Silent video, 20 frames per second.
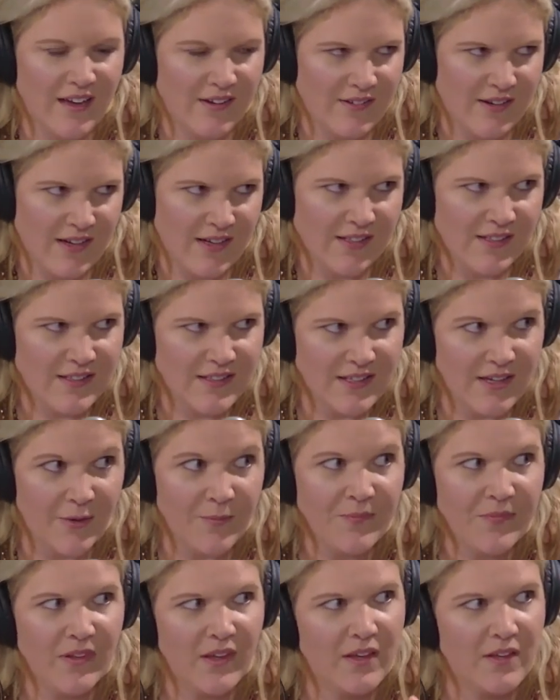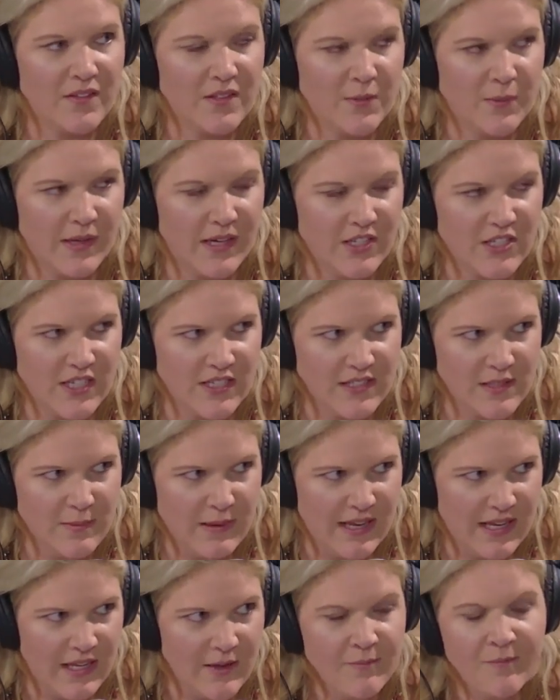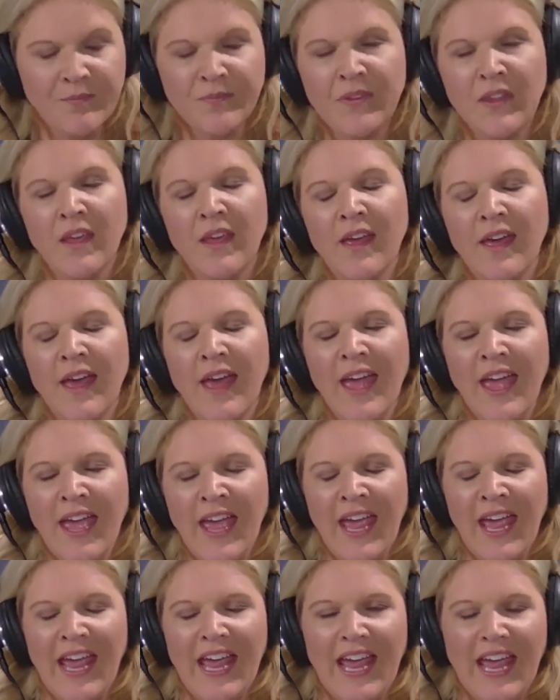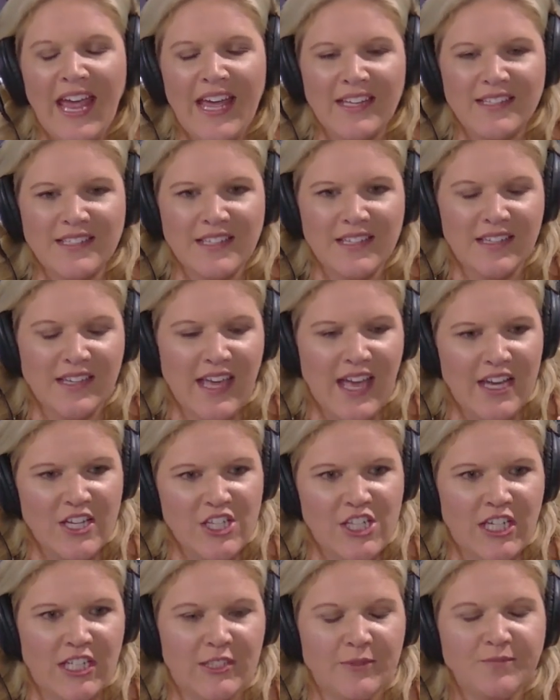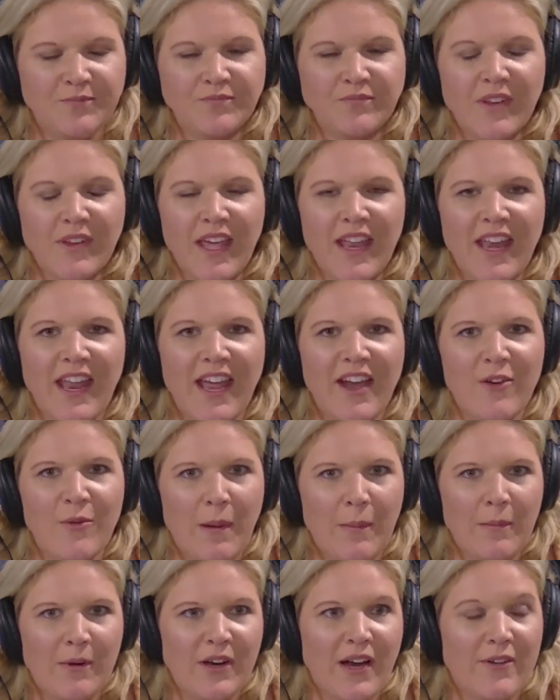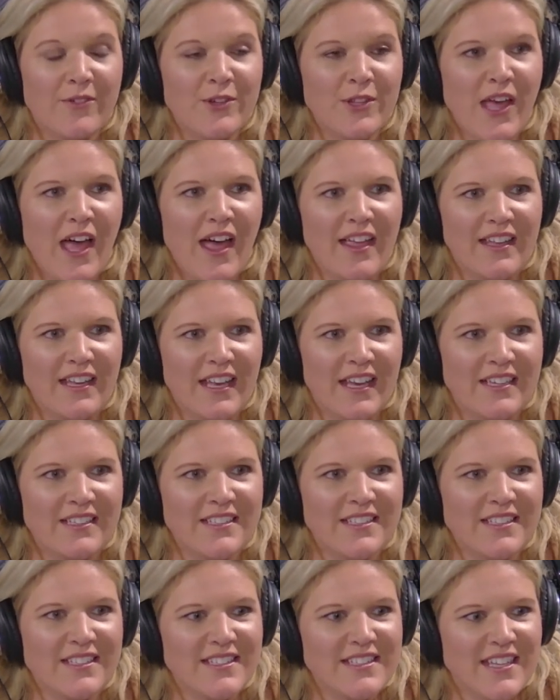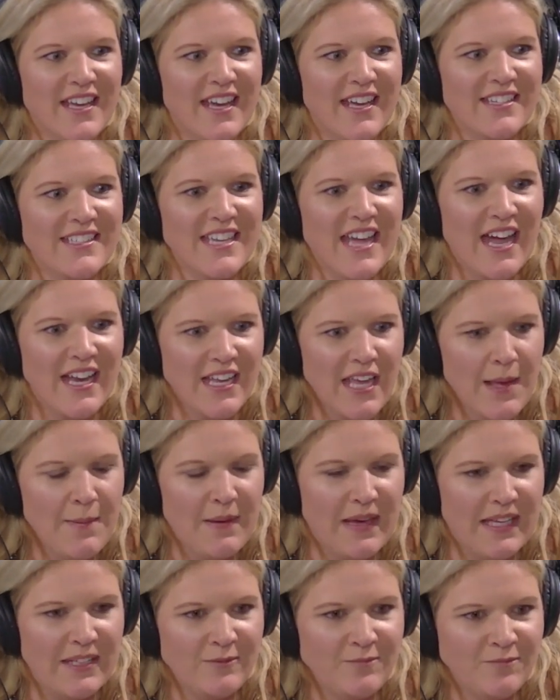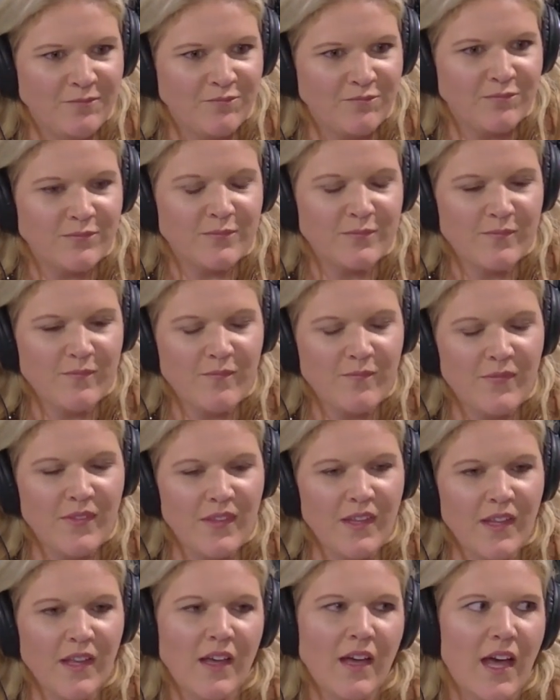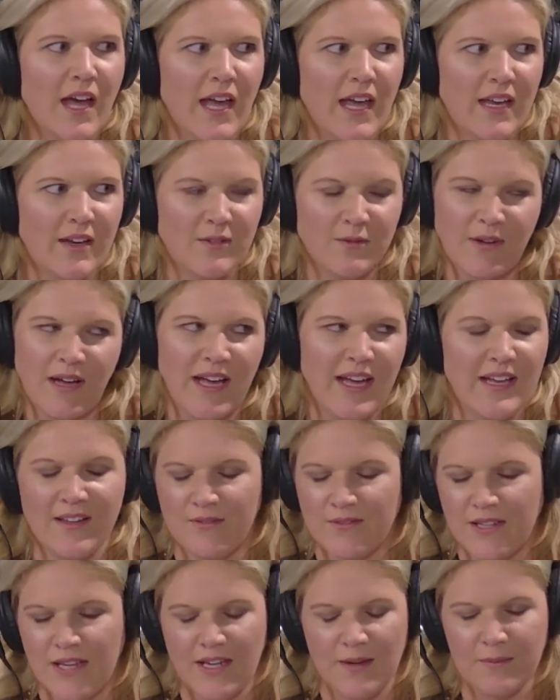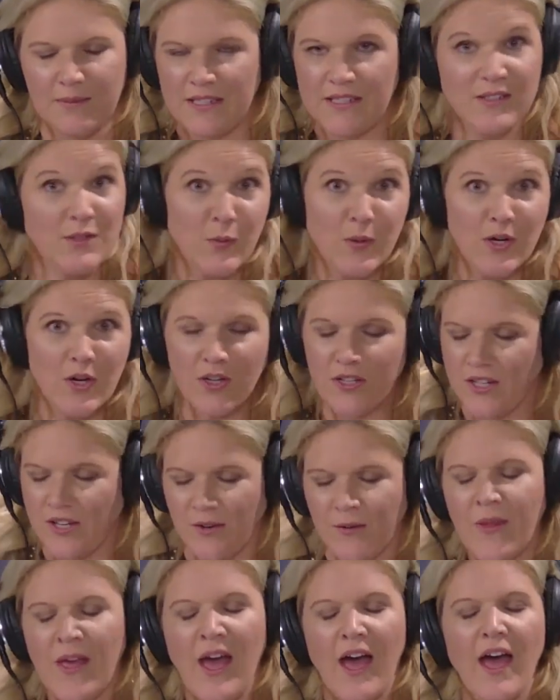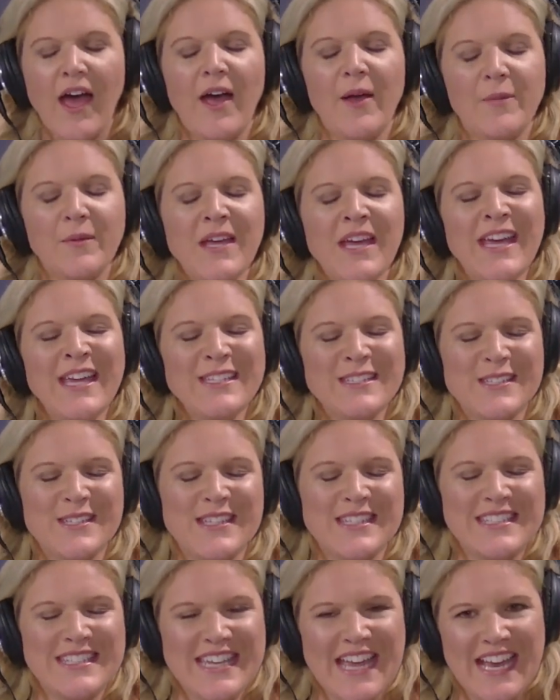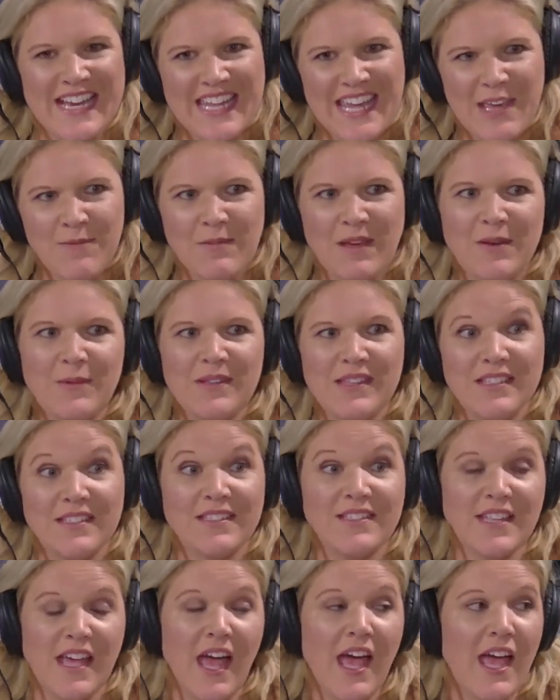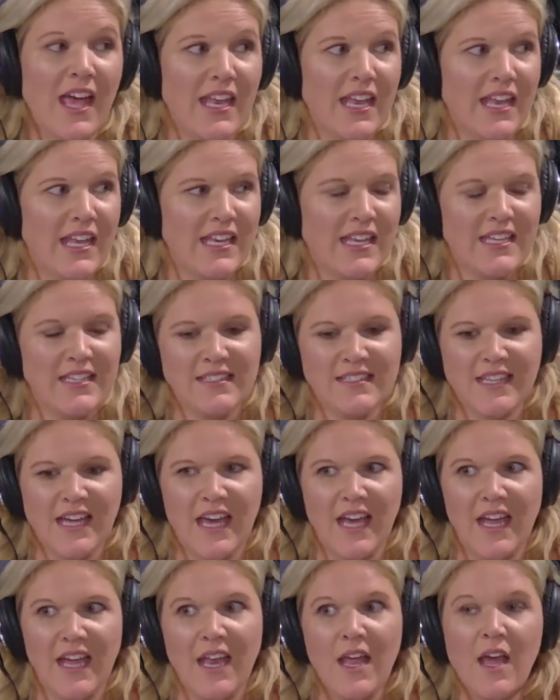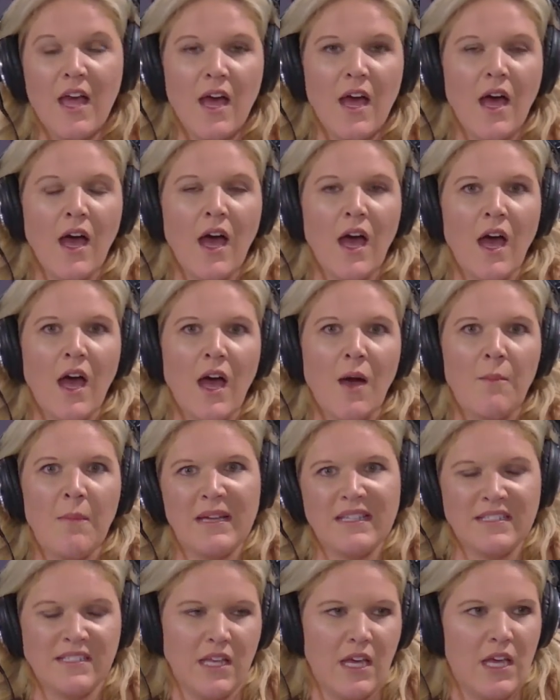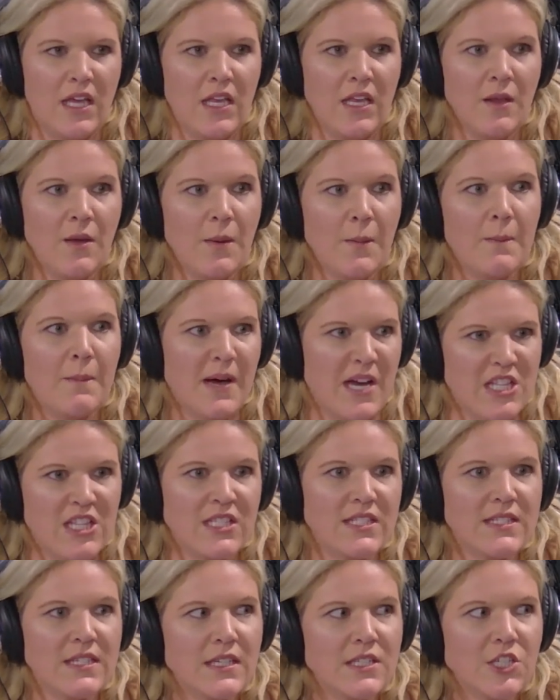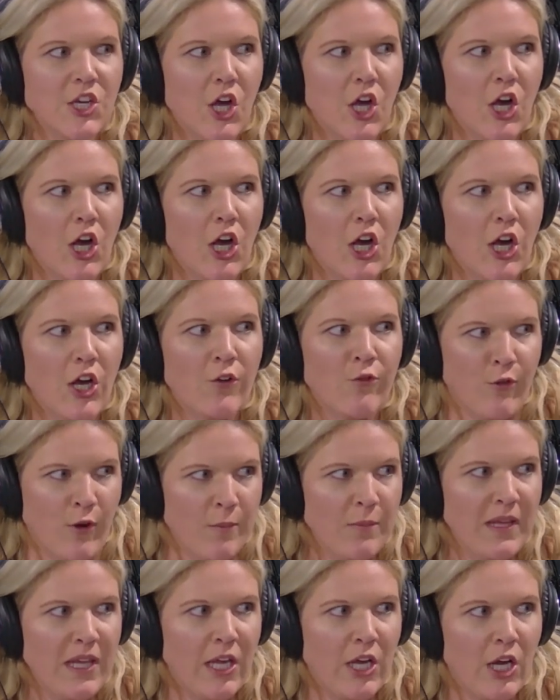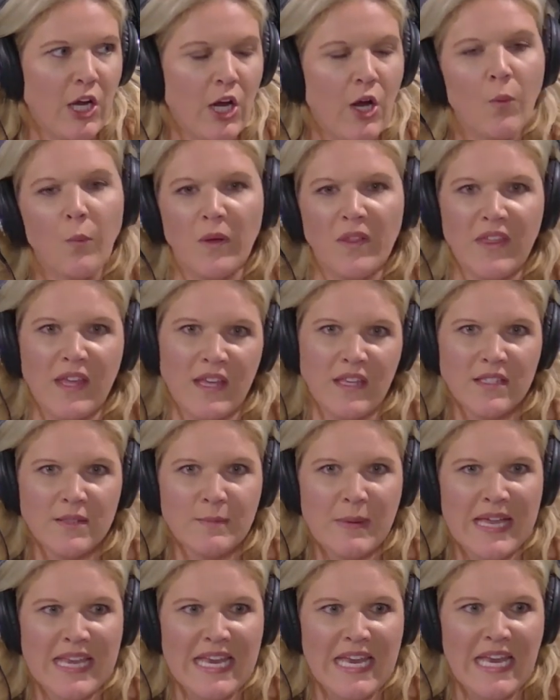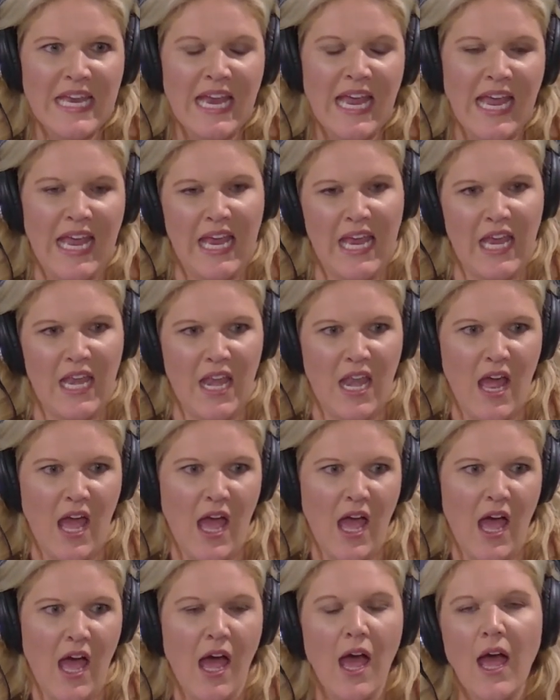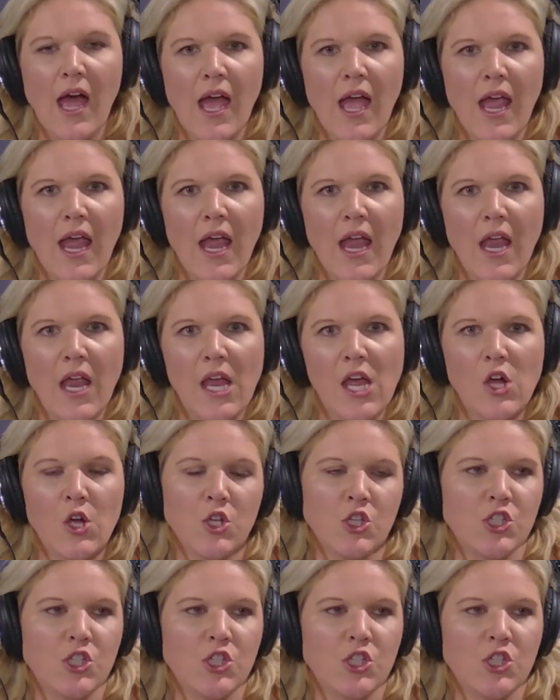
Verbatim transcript: all right. So I used to work at JCPenney. mm hmm as a cashier. And I remember after the holidays, this uh, dad came in I I have I am like squirrel, you know. Um, so this dad came in with his son and he said, "My son bought this guitar from here with his money, and I